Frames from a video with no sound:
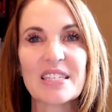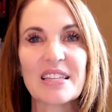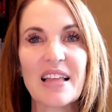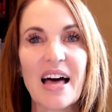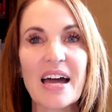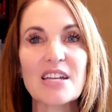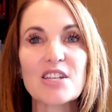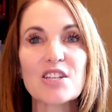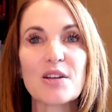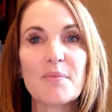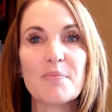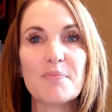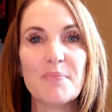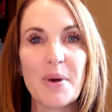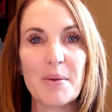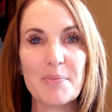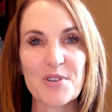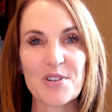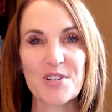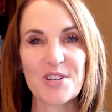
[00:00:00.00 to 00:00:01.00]
slash
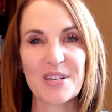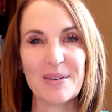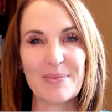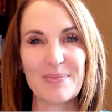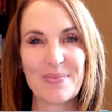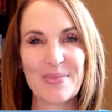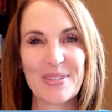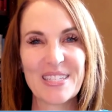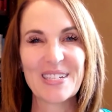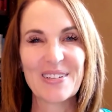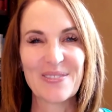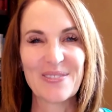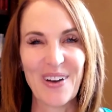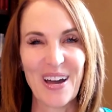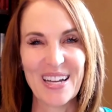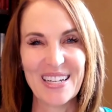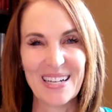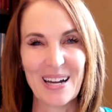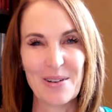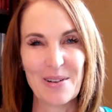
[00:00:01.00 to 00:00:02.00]
membership to
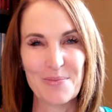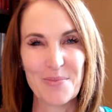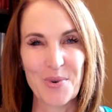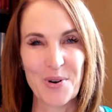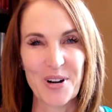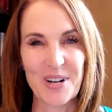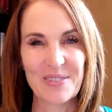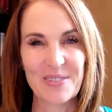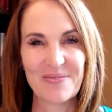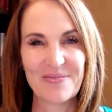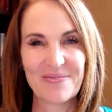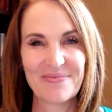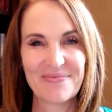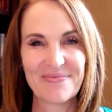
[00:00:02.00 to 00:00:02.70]
find out more.